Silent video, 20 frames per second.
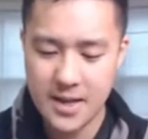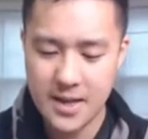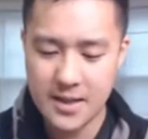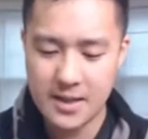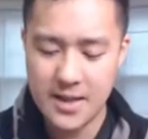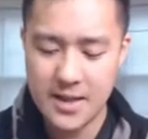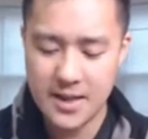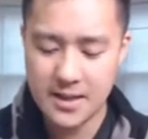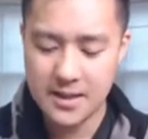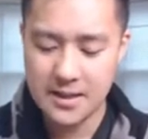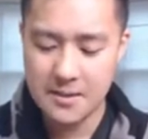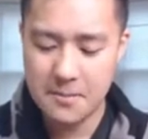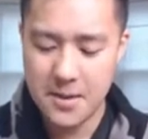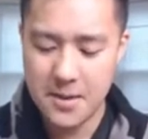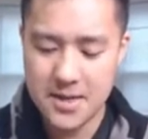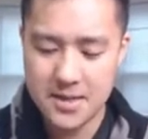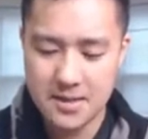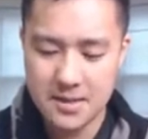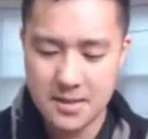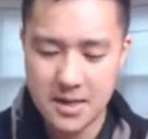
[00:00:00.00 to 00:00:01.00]
Not the
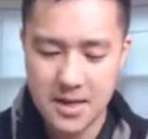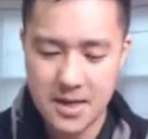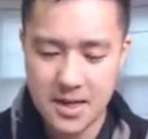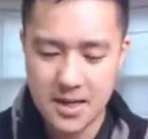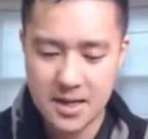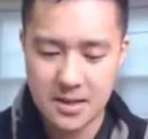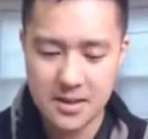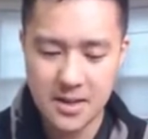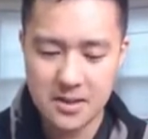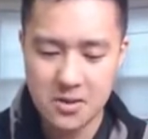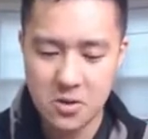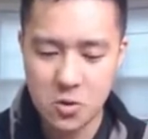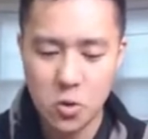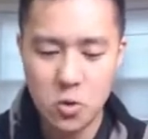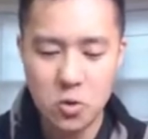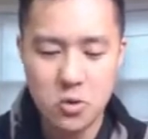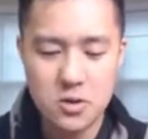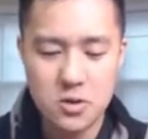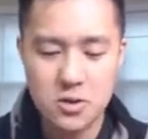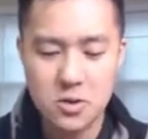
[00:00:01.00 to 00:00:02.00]
best, uh, not the
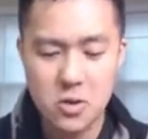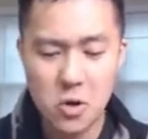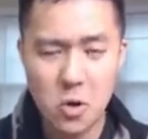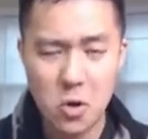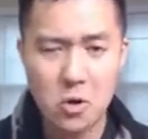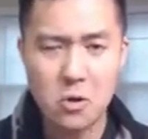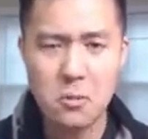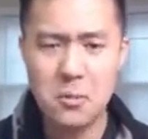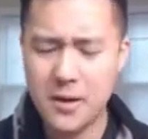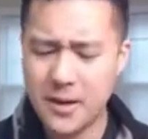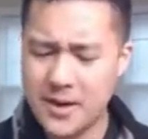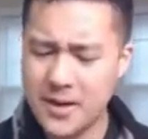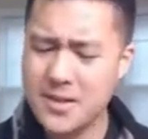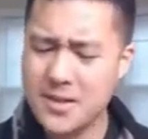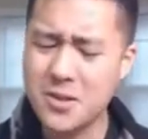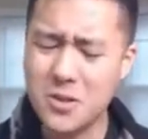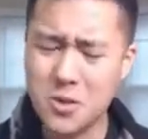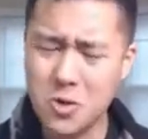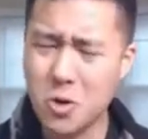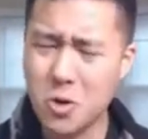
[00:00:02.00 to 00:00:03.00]
coolest turtle, but it
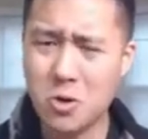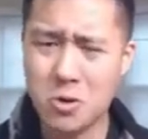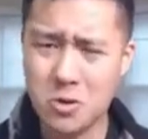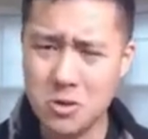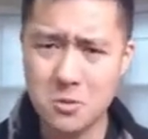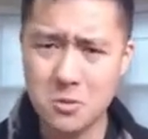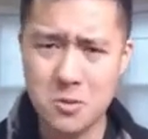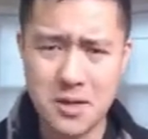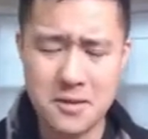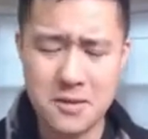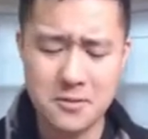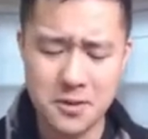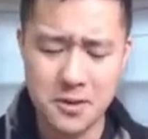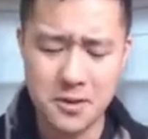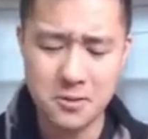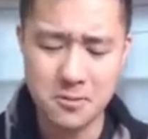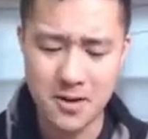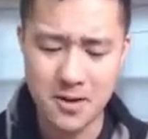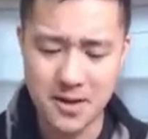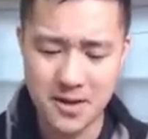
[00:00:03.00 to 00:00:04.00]
is a turtle, so we're definitely
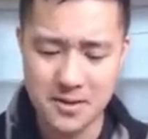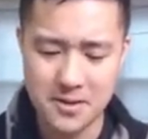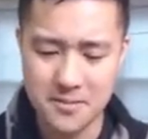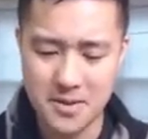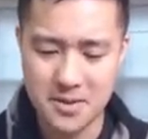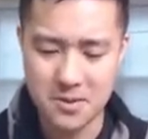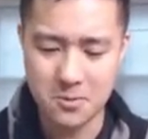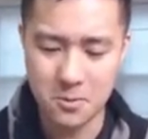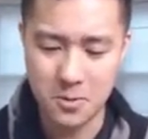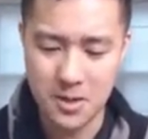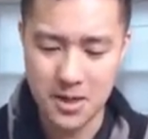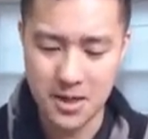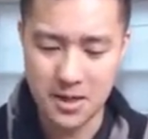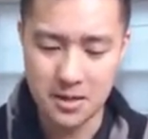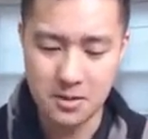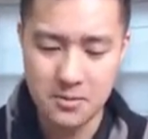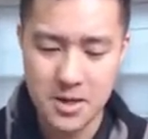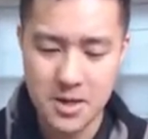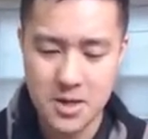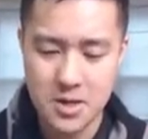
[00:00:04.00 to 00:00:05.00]
going to want him as
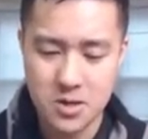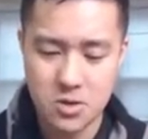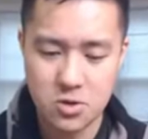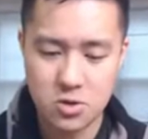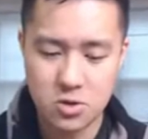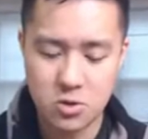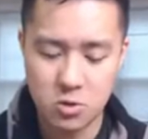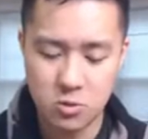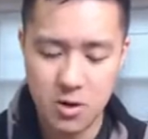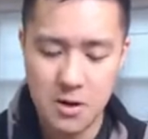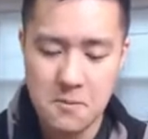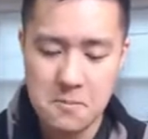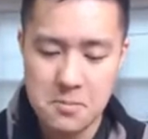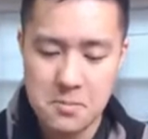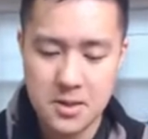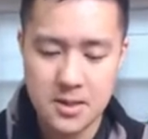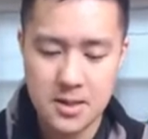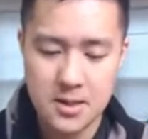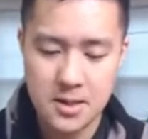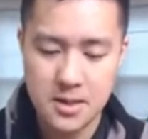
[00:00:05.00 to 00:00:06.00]
well. Skrelp.
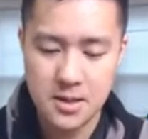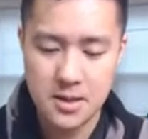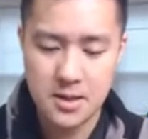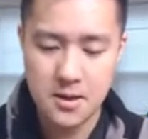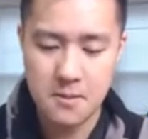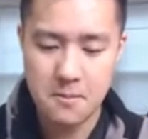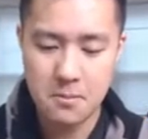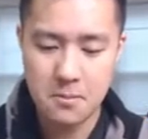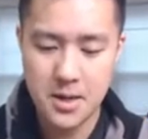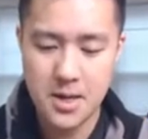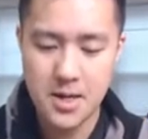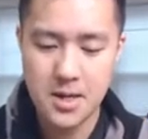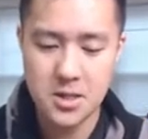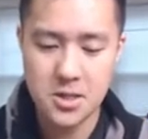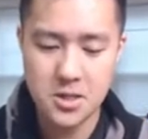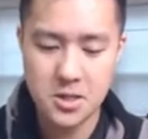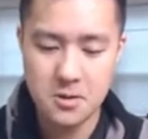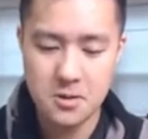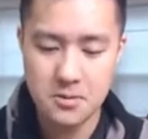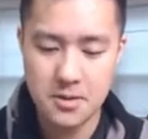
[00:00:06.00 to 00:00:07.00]

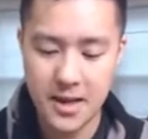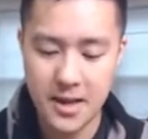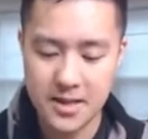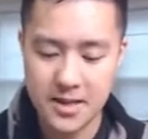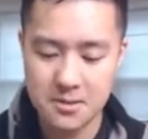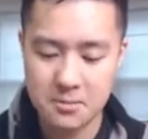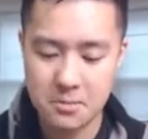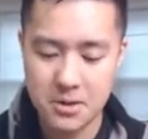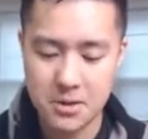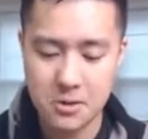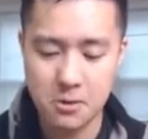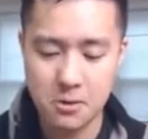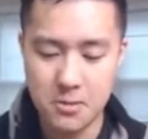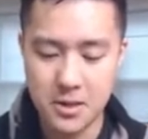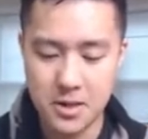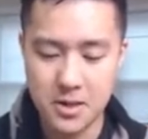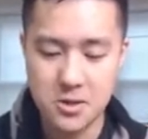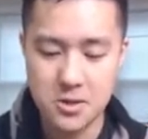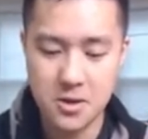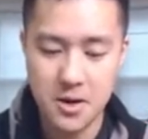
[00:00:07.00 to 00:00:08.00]
Pikachu. That's a pretty cool
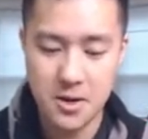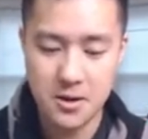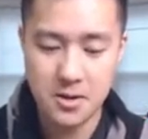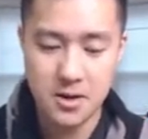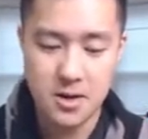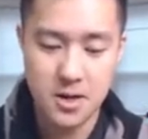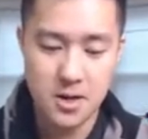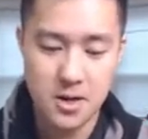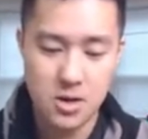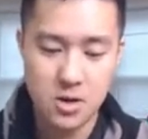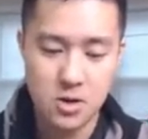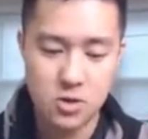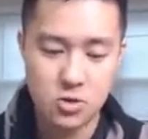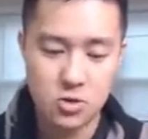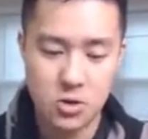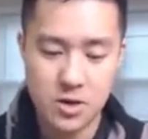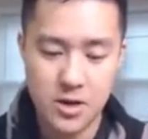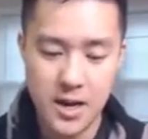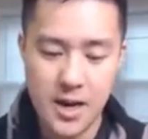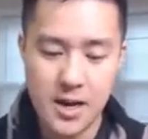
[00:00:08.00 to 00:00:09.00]
Pikachu art.
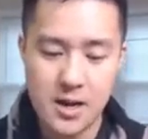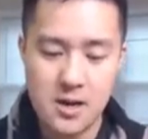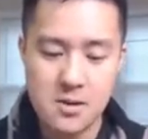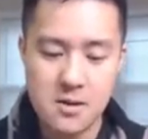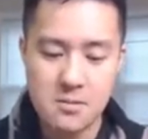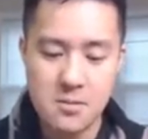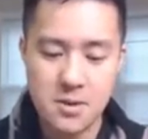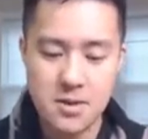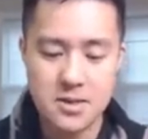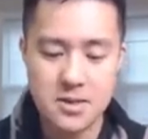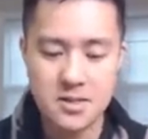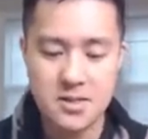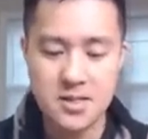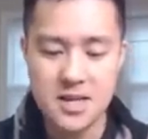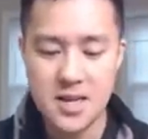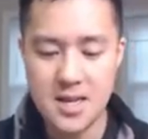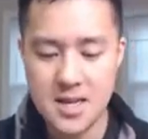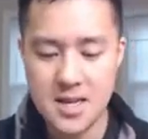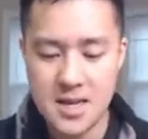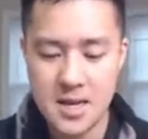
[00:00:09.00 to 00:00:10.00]
Dragonium
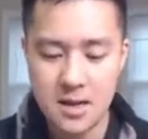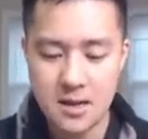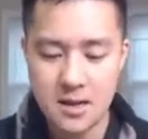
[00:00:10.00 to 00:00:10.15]
Z.